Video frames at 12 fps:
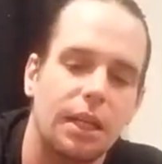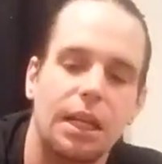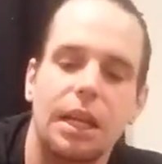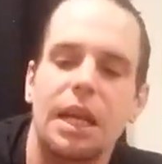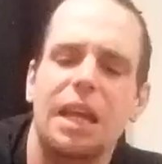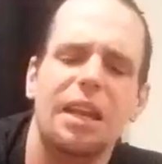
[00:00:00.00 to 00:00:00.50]

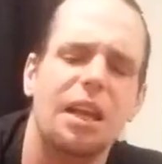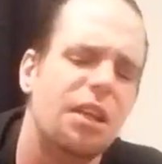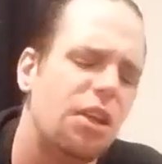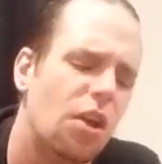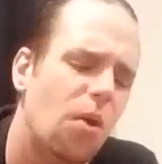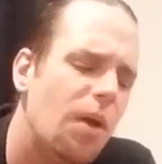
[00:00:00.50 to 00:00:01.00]
And and,
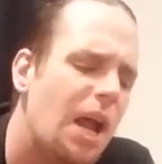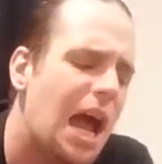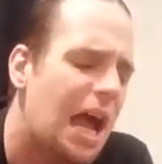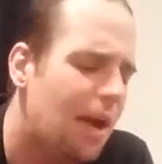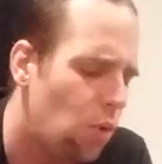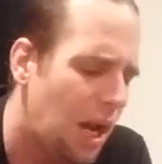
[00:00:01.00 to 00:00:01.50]
and you know what
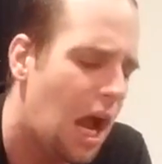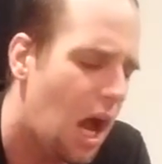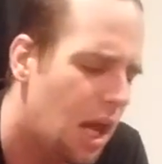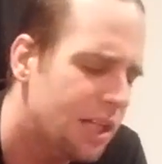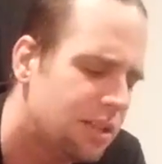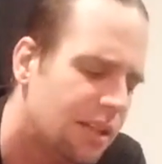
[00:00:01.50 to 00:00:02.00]
I what I
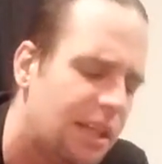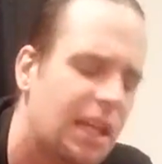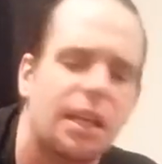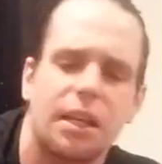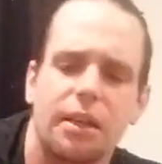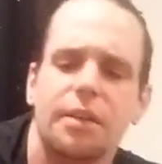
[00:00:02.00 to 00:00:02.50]
honestly
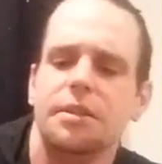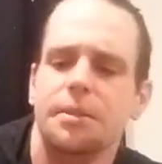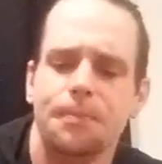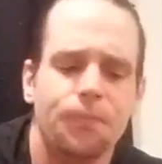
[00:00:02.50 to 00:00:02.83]
think it is